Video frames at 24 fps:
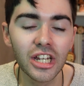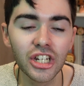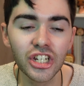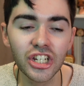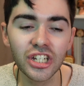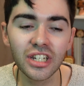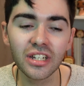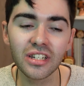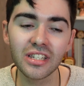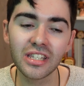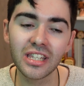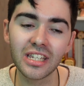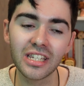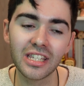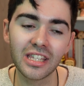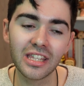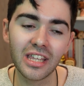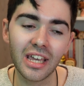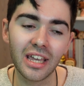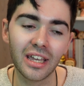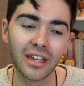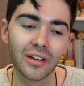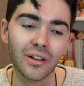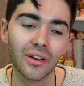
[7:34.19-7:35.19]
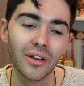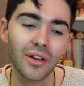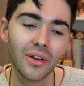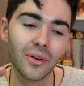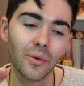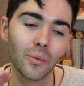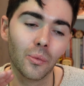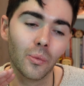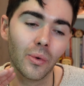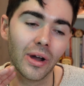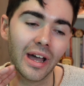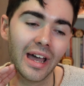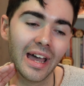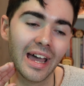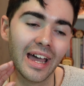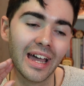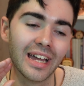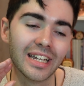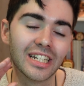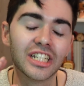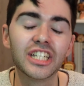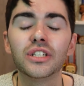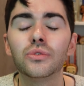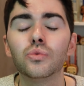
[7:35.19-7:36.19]
She does this thing
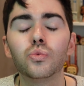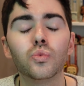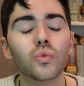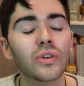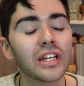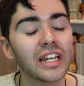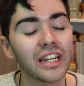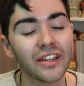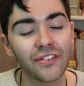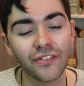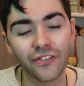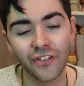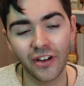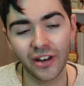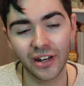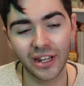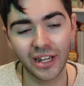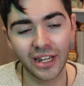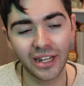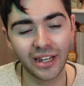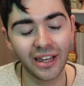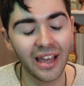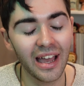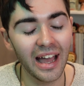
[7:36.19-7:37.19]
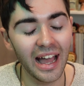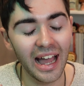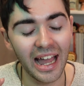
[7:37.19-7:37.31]
where she's really funny,